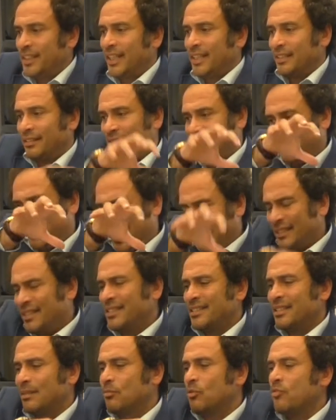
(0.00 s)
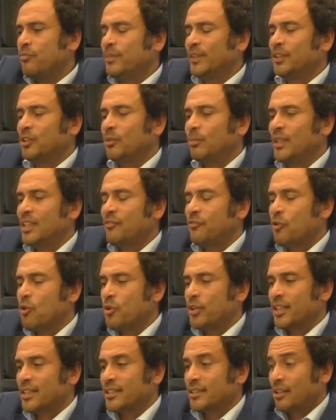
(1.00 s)
and getting the movement to be
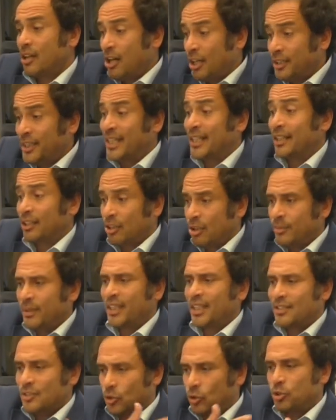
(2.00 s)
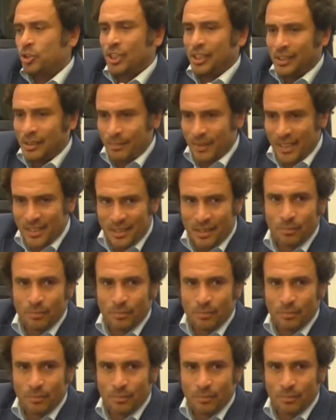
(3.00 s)
focused on economic and social demands.